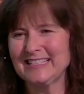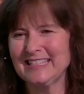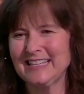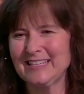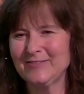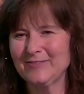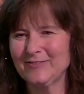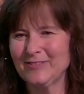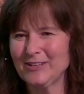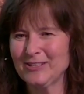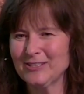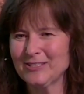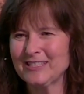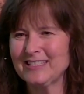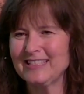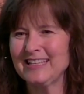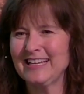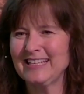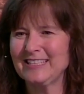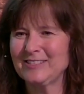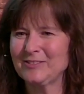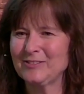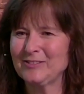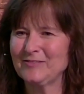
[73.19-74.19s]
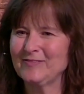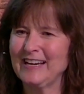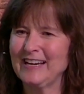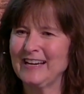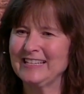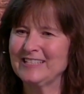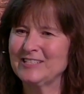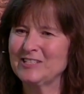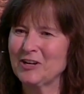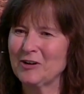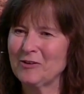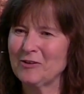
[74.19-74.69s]
And I'd first like to
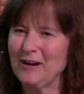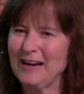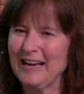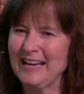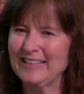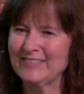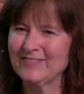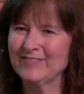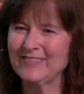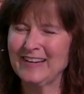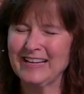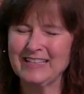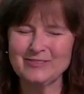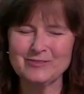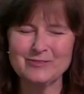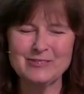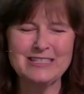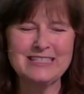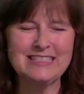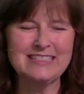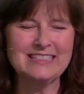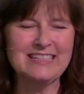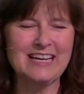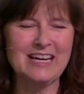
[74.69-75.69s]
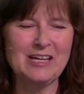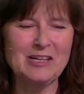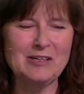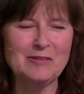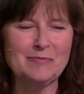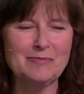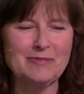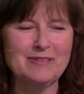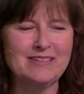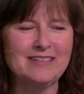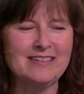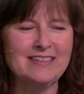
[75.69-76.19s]
invite Ann Van Reenan
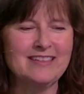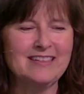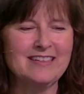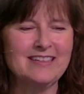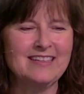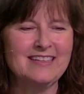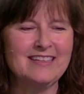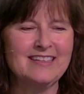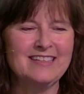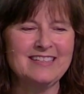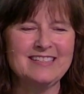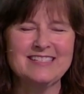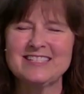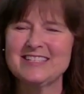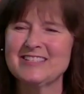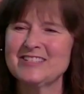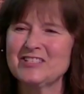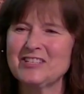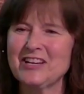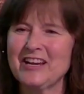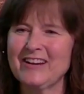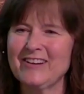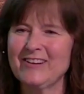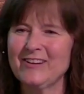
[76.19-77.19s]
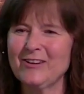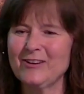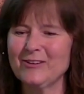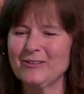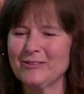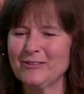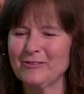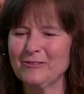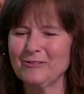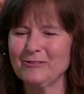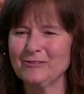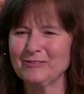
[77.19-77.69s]
up to share her
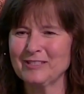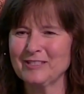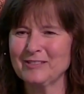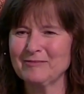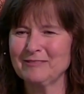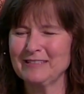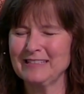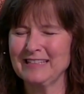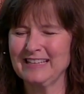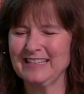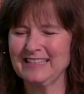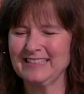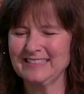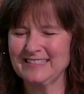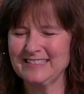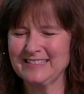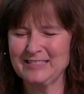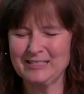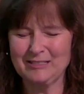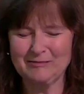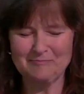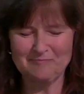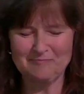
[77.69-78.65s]
thoughts with us.